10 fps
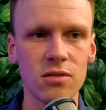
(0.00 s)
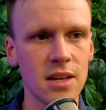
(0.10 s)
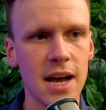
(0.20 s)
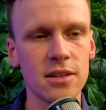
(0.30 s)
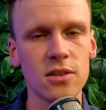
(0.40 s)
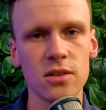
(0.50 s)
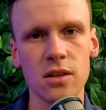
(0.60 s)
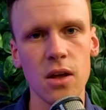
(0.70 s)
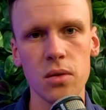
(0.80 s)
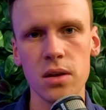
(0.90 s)
sadness,
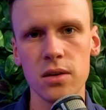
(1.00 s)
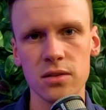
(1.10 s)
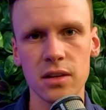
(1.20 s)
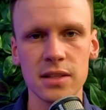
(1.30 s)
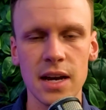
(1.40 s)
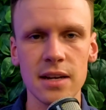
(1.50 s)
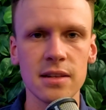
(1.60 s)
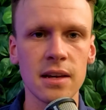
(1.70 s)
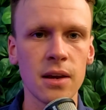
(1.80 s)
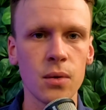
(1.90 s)
loneliness,
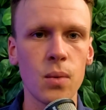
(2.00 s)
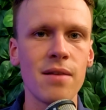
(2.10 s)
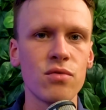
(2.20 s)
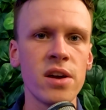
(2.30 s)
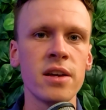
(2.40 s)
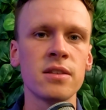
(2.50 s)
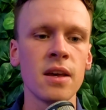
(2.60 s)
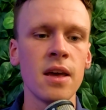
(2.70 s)
anxiety, whatever it is.